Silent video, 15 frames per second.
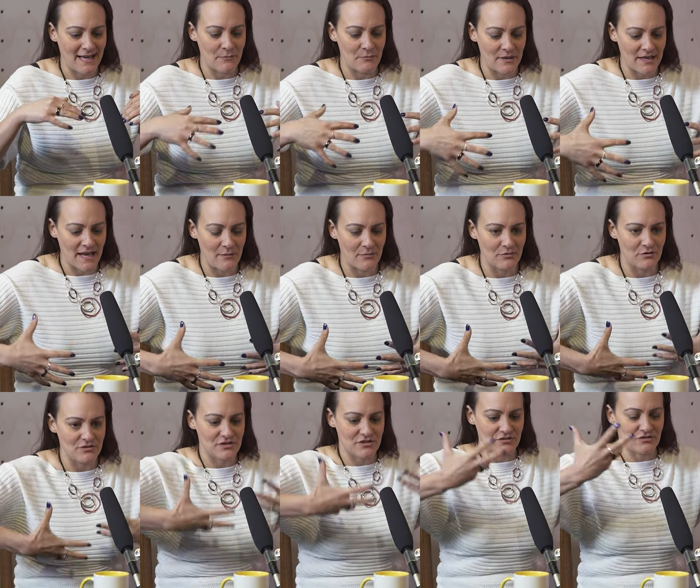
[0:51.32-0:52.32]
And be able
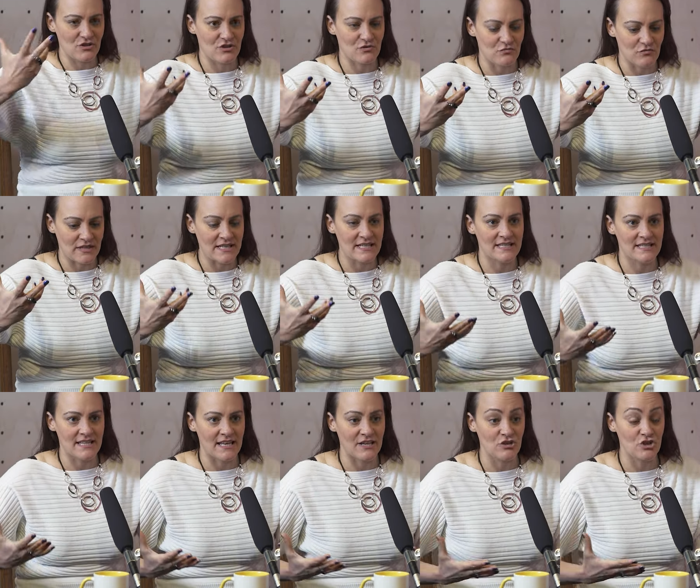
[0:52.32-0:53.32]
to just release
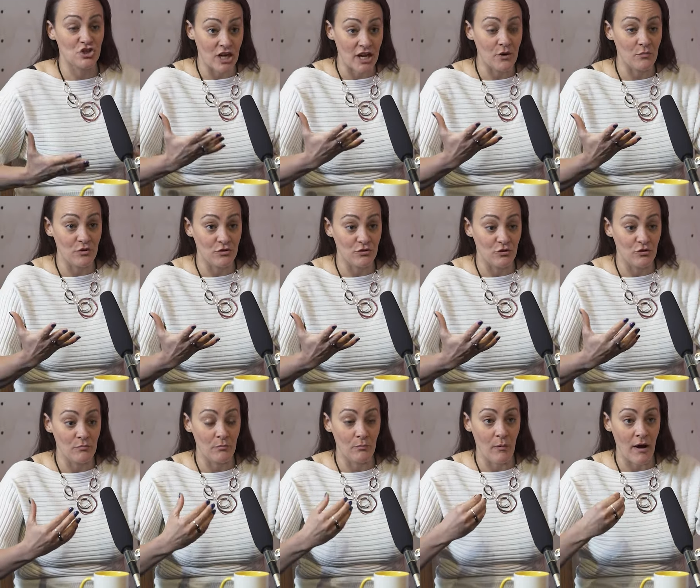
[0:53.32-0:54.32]
that and share with you
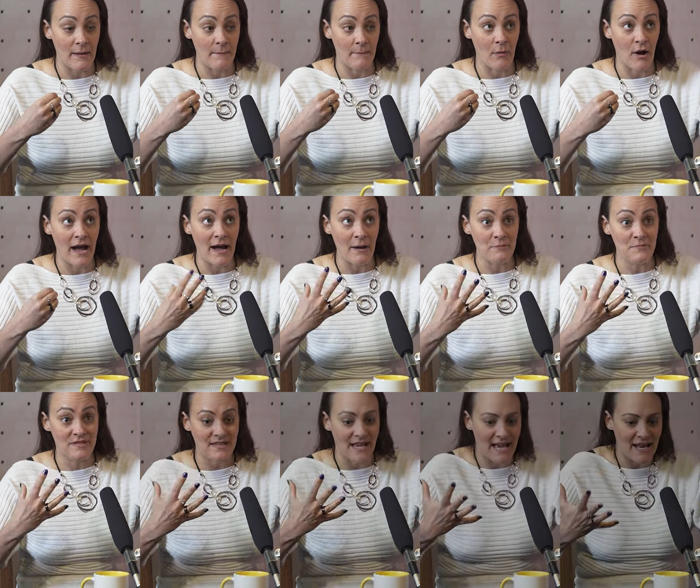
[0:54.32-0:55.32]
my
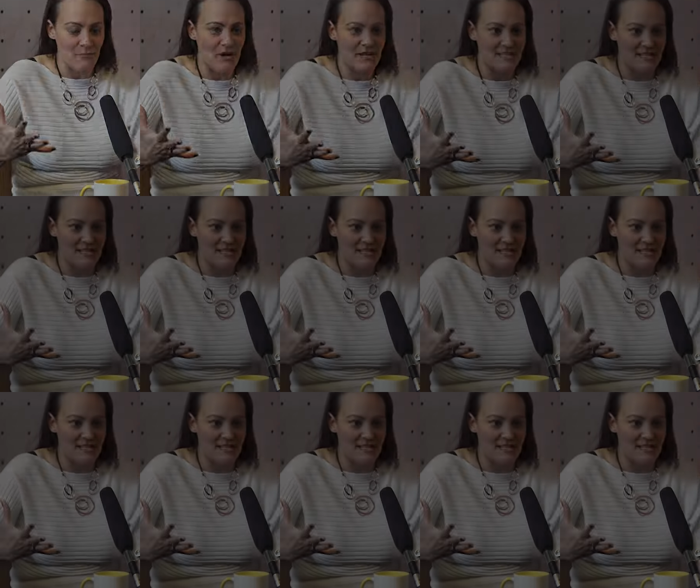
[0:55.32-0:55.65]
ups and my